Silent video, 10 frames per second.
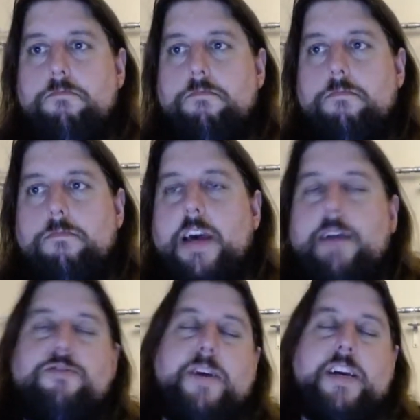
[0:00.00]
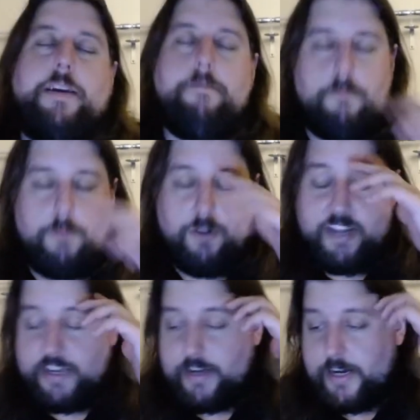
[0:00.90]
That was my real
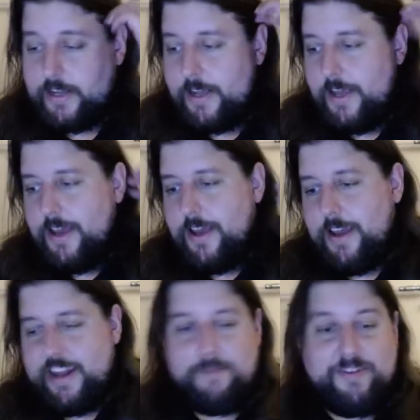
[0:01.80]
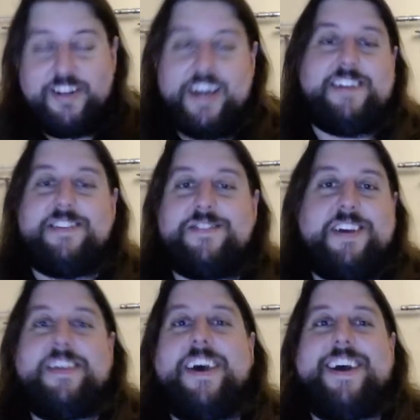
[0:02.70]
take on it. And I've been dying to
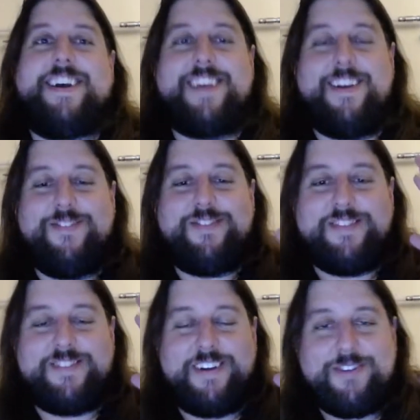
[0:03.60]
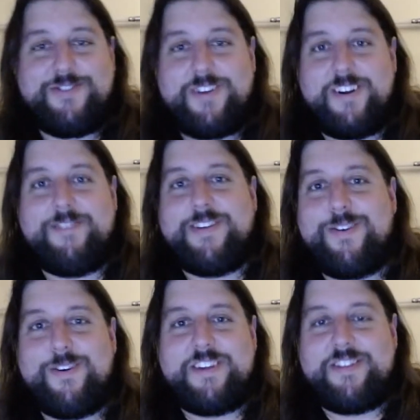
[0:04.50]
say that ever since I restarted
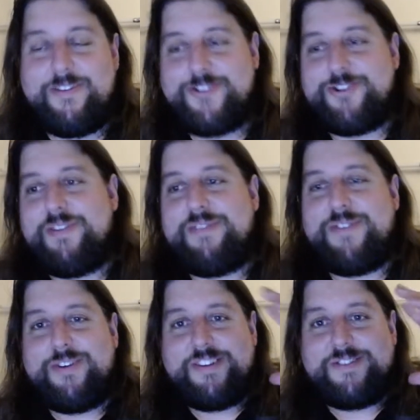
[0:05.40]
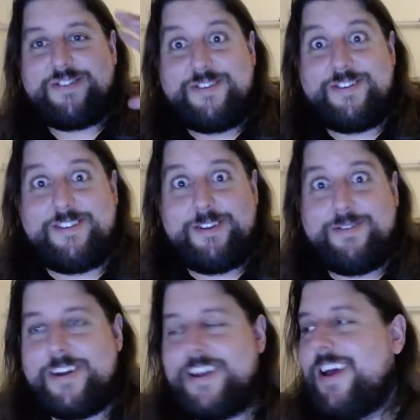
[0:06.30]
recording the original review. I just couldn't
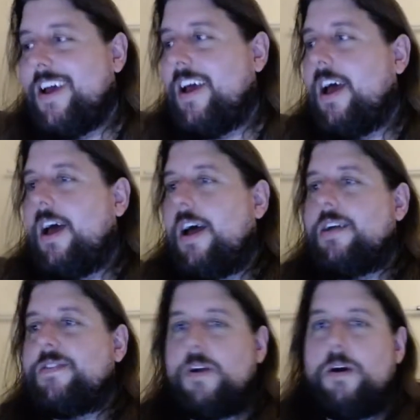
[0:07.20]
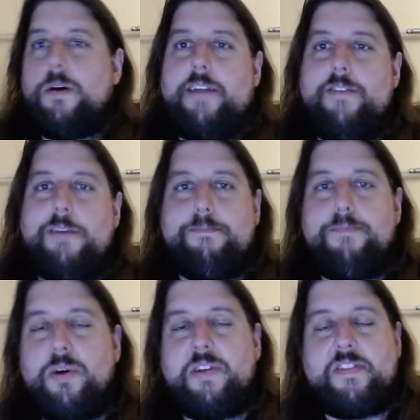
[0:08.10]
do it. So every
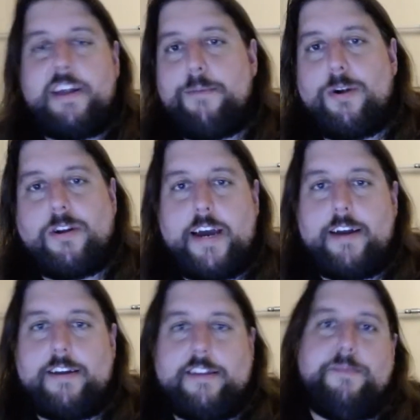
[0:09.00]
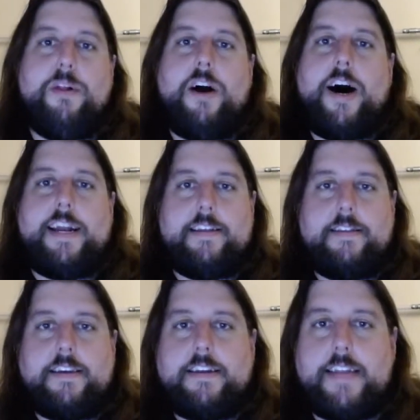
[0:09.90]
point that I marked down on the plot and
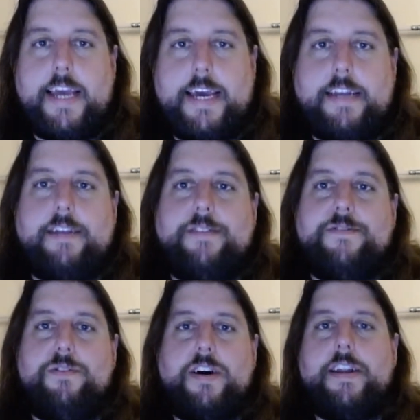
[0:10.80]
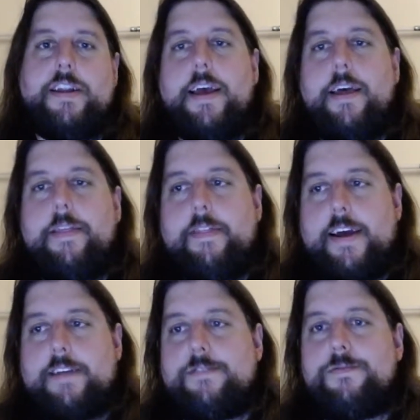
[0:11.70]
the intent and so on,
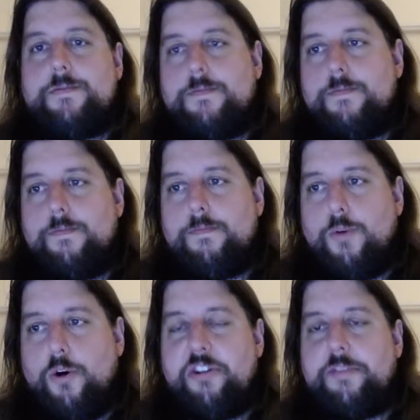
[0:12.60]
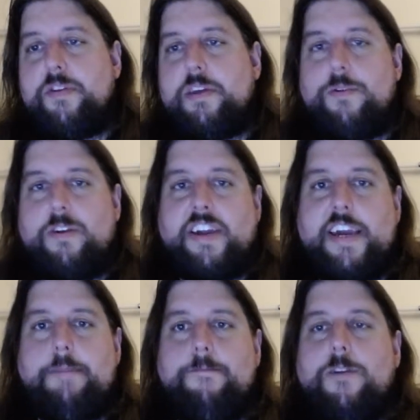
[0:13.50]
that's ultimately where it
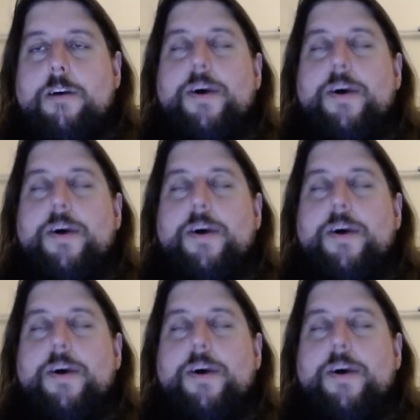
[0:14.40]
came from.